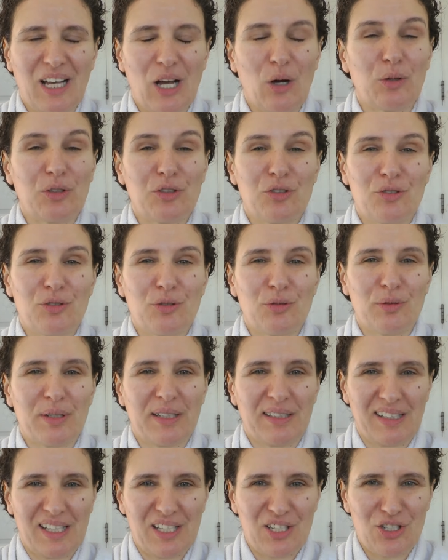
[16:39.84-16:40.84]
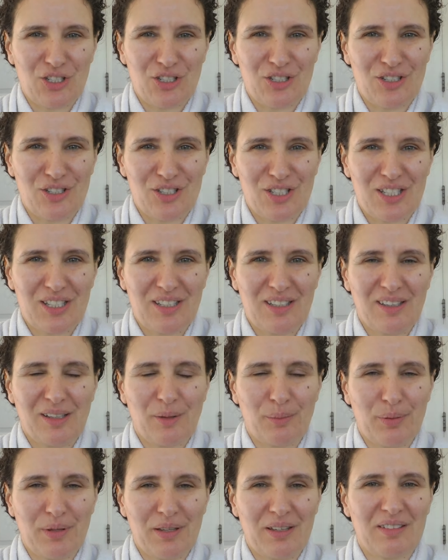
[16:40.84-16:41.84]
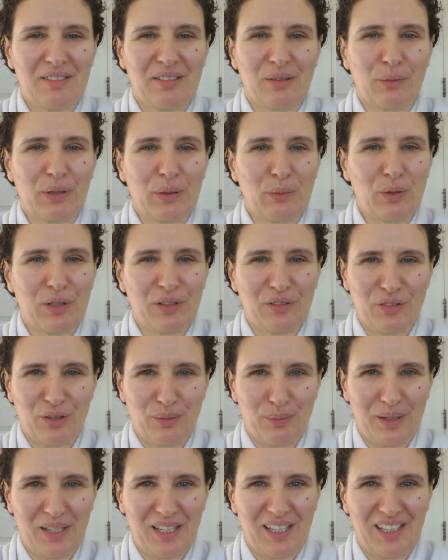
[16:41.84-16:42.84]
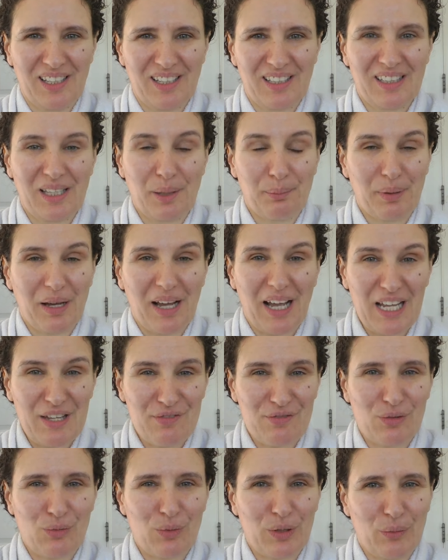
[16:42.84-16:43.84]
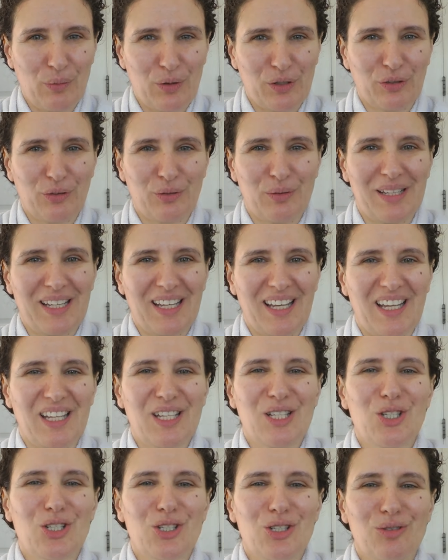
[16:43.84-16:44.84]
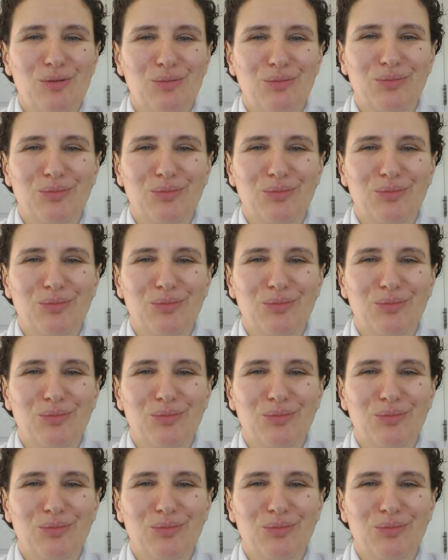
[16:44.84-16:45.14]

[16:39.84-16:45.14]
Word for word: our true intentions, the person we want to be, the behavior we want to engage,